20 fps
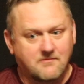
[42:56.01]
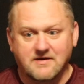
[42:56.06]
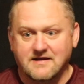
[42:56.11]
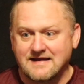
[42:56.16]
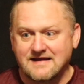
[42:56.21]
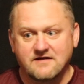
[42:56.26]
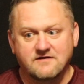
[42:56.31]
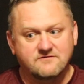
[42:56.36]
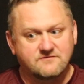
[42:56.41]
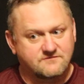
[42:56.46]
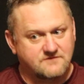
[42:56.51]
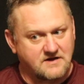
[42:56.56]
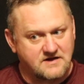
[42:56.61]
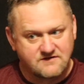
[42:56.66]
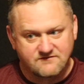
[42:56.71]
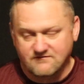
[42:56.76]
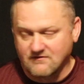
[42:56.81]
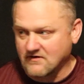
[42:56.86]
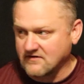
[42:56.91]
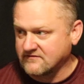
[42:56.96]
he's
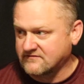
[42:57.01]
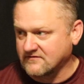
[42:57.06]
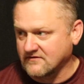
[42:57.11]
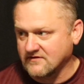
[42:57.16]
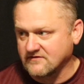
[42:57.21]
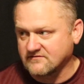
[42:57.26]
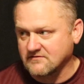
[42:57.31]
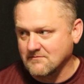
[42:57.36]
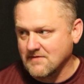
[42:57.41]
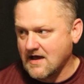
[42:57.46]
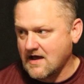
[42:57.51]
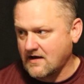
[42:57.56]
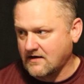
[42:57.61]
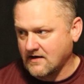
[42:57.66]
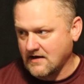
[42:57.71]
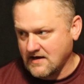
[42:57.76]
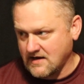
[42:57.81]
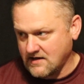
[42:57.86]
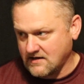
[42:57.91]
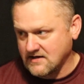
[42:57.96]
very serious about it,
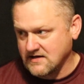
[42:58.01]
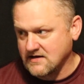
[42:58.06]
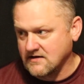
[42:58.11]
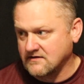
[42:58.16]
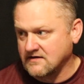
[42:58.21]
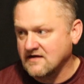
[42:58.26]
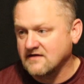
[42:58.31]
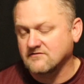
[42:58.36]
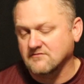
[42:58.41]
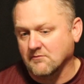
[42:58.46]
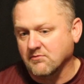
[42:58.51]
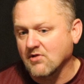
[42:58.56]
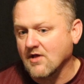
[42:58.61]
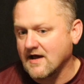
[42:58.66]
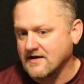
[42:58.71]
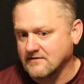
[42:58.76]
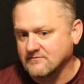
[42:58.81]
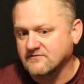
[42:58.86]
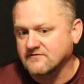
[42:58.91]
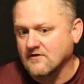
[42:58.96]
and he's applied
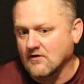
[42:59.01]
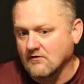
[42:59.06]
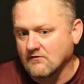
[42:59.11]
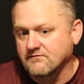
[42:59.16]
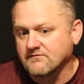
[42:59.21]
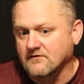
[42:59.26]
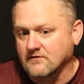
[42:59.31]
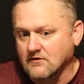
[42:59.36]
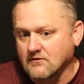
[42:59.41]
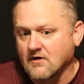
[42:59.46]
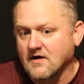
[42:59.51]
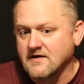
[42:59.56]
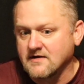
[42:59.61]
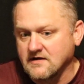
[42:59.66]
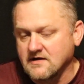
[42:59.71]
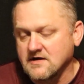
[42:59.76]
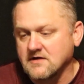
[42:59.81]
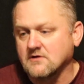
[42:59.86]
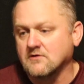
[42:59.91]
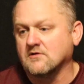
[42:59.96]
himself a great
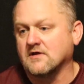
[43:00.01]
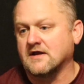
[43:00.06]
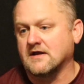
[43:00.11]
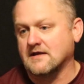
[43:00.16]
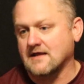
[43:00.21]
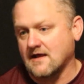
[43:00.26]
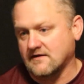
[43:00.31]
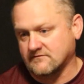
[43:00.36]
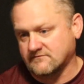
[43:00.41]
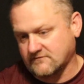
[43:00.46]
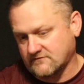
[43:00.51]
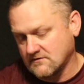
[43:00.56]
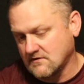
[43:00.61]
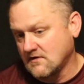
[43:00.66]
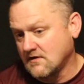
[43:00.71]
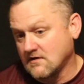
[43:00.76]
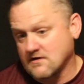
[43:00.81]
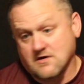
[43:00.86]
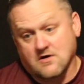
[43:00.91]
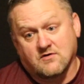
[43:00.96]
deal, and that's
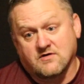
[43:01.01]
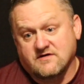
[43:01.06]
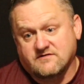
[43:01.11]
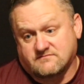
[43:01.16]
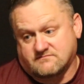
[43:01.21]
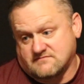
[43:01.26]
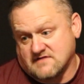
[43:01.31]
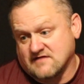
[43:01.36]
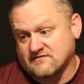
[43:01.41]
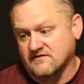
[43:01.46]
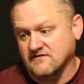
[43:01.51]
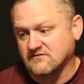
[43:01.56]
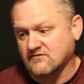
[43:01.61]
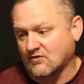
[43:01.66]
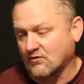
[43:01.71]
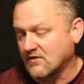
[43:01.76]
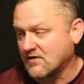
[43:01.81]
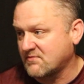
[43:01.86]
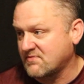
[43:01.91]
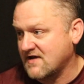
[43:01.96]
his
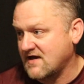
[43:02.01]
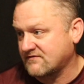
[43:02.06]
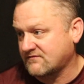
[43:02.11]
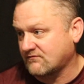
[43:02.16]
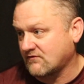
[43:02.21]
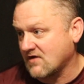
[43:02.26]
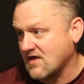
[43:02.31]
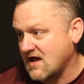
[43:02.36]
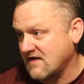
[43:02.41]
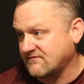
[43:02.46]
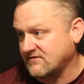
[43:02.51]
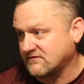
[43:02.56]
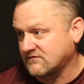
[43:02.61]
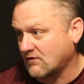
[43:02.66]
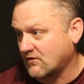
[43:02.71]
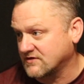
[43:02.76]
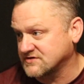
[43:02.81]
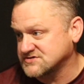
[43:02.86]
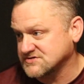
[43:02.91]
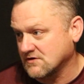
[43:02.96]
career path for life. He's
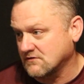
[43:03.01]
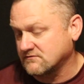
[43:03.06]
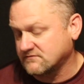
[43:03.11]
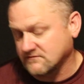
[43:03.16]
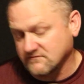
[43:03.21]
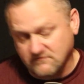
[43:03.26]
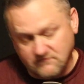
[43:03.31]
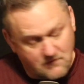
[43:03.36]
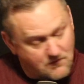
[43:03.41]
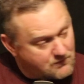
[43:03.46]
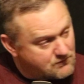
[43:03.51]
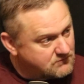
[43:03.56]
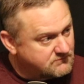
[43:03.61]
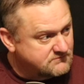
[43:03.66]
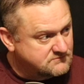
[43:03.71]
already chosen, so